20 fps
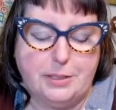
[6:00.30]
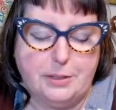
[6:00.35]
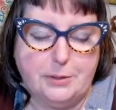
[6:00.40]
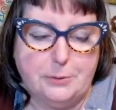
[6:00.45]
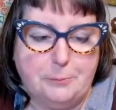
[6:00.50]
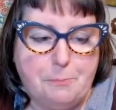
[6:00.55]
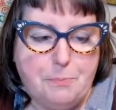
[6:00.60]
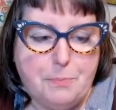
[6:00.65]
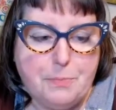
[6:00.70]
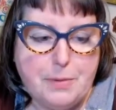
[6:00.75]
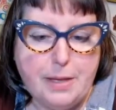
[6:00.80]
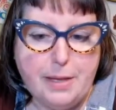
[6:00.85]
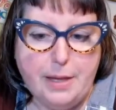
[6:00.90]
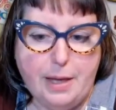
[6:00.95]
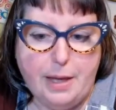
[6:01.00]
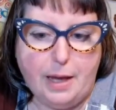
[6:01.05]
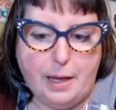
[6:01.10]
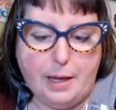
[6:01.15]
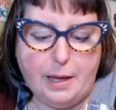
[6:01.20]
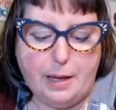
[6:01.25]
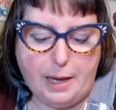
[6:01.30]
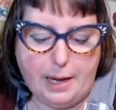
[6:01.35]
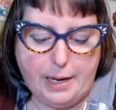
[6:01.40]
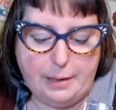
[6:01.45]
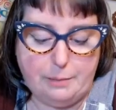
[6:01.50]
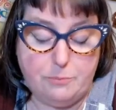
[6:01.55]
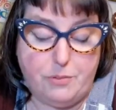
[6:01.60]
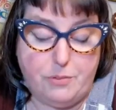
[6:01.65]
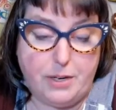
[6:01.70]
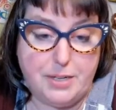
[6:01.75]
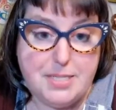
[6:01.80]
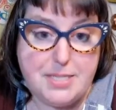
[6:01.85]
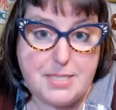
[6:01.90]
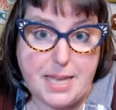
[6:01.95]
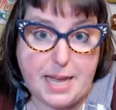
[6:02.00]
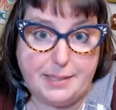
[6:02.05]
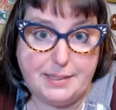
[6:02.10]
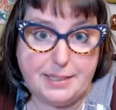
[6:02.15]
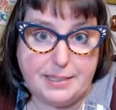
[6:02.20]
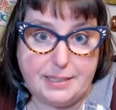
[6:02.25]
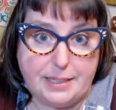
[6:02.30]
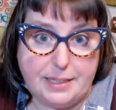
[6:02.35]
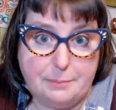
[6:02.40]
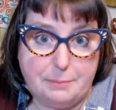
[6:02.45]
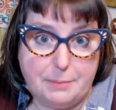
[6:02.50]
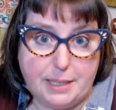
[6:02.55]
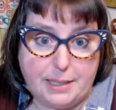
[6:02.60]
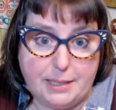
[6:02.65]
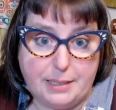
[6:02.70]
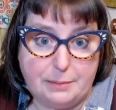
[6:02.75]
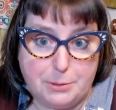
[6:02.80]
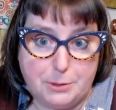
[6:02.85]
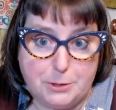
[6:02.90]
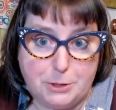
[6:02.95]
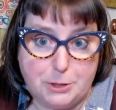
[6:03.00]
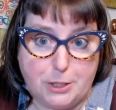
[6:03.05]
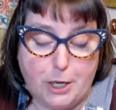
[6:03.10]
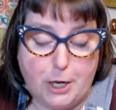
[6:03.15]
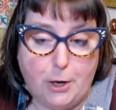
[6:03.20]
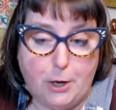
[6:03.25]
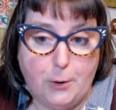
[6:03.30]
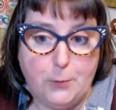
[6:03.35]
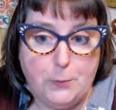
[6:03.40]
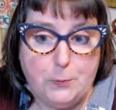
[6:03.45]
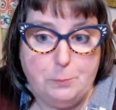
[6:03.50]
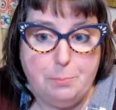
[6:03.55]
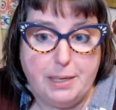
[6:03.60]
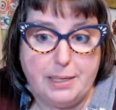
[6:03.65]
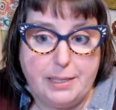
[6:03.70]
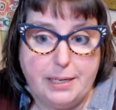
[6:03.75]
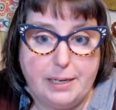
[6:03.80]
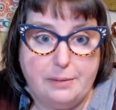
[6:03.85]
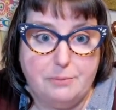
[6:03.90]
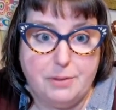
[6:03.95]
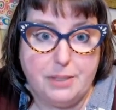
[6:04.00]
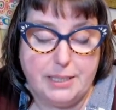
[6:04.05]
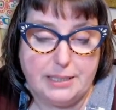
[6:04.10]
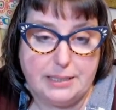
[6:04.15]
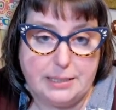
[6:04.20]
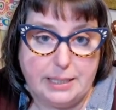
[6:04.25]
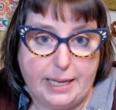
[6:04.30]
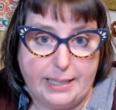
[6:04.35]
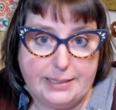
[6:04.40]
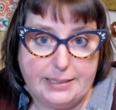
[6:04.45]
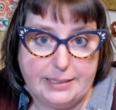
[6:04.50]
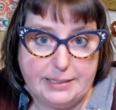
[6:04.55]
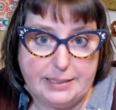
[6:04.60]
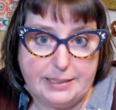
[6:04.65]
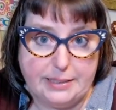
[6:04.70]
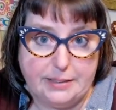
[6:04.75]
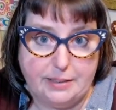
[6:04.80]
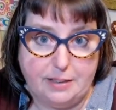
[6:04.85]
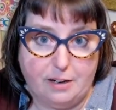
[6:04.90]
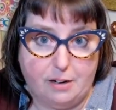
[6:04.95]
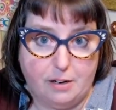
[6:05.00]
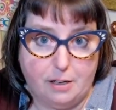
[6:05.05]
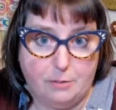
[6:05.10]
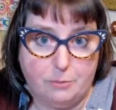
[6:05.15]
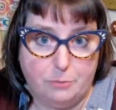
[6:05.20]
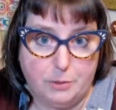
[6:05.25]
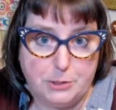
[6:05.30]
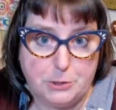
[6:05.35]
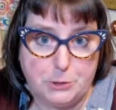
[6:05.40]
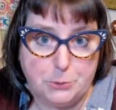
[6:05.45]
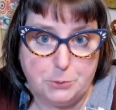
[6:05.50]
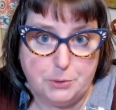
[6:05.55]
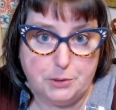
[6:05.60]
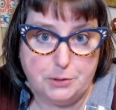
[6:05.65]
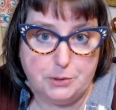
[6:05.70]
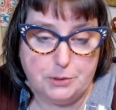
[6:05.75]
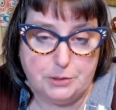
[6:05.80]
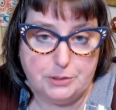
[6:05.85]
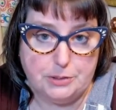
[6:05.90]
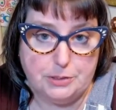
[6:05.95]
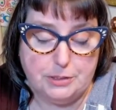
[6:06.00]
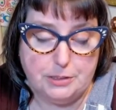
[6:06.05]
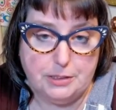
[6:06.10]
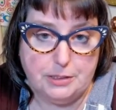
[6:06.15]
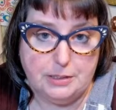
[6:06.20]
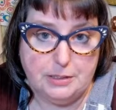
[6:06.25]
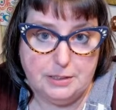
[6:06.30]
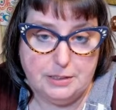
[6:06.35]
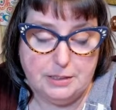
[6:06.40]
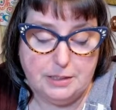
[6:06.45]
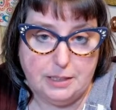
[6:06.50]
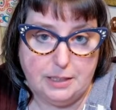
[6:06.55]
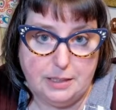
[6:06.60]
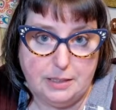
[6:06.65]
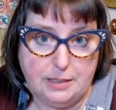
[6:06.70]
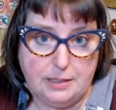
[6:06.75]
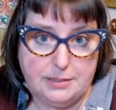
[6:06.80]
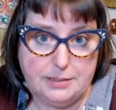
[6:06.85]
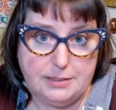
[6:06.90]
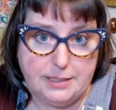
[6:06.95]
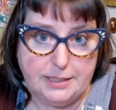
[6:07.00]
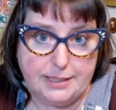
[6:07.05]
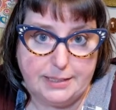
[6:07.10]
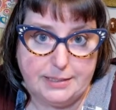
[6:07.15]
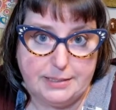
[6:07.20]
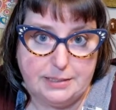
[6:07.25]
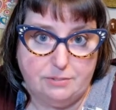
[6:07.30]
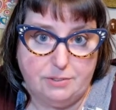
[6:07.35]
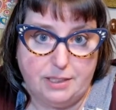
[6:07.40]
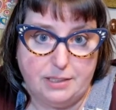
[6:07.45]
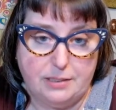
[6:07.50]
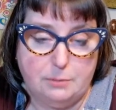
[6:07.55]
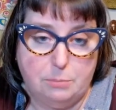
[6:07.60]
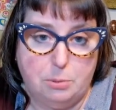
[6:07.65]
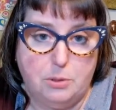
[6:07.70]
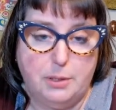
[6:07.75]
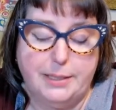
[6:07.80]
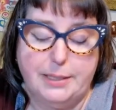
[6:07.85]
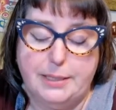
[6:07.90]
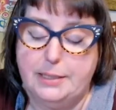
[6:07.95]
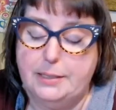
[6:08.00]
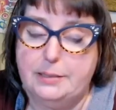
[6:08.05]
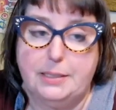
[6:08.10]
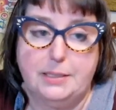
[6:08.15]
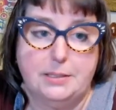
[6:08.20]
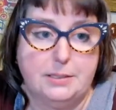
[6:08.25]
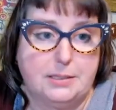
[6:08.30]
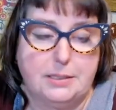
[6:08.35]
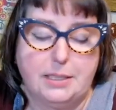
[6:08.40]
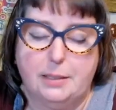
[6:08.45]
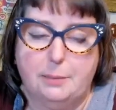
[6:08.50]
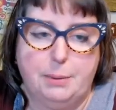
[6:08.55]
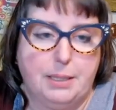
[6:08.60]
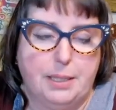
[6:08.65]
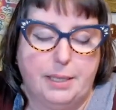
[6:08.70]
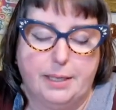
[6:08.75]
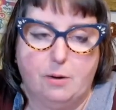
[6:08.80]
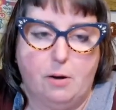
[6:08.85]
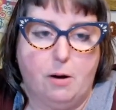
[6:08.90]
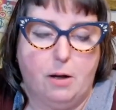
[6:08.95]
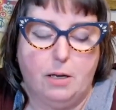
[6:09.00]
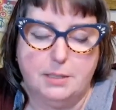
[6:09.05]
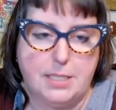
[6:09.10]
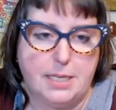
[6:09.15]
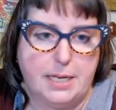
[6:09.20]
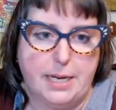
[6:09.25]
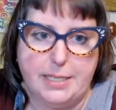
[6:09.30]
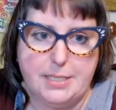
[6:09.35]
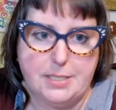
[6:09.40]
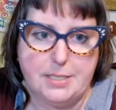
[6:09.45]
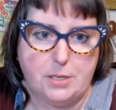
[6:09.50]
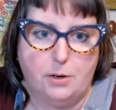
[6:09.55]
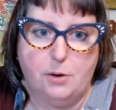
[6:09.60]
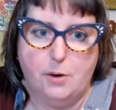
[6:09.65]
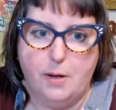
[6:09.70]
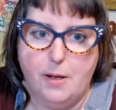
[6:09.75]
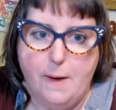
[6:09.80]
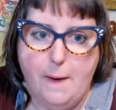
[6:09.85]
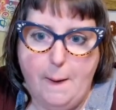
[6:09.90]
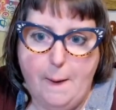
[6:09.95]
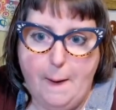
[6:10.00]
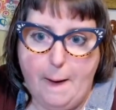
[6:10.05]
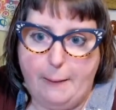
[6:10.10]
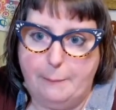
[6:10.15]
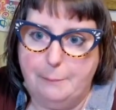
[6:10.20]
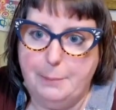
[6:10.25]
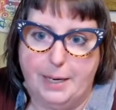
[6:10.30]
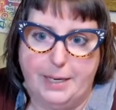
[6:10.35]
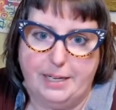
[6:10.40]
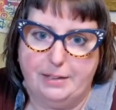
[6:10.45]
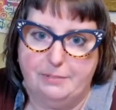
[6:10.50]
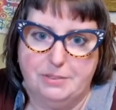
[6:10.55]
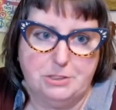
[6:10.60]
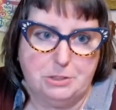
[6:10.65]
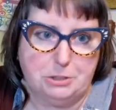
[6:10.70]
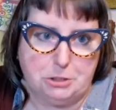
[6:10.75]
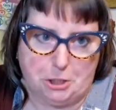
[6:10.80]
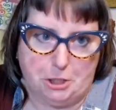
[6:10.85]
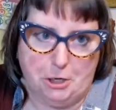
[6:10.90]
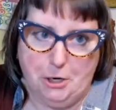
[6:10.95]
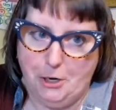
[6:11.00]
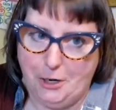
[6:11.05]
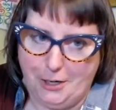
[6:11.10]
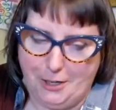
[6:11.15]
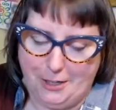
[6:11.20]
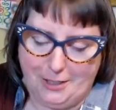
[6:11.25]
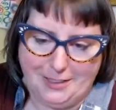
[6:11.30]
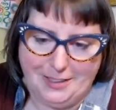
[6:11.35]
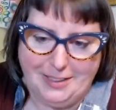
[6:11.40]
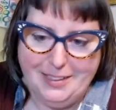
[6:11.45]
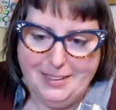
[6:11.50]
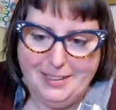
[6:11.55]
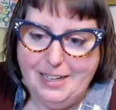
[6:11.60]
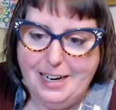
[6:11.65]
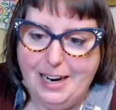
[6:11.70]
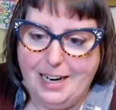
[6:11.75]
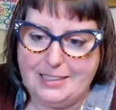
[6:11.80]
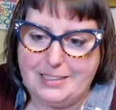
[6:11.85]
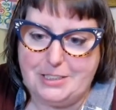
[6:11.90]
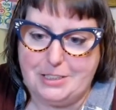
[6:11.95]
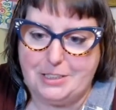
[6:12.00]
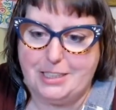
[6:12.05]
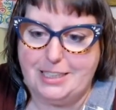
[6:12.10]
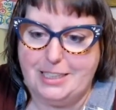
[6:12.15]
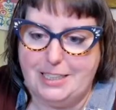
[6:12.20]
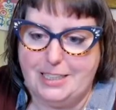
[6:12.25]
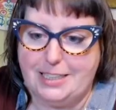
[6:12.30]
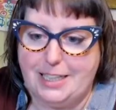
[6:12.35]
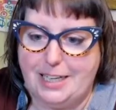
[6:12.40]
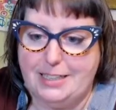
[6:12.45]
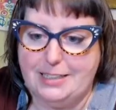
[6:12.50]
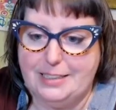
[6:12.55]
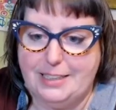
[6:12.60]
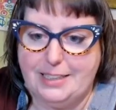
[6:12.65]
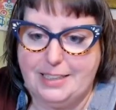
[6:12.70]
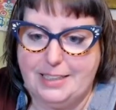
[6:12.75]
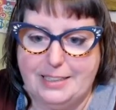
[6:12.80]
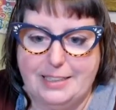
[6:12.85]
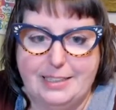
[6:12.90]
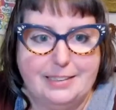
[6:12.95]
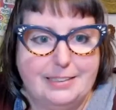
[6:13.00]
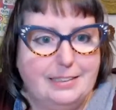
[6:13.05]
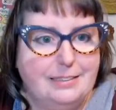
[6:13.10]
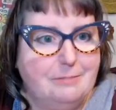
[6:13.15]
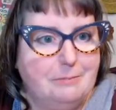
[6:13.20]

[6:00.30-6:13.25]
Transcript: you. I am very sad that I am not able to go, but I am very glad that there are virtual tickets available. And it's going to be like all day, so I'm not even sure. I should click that link and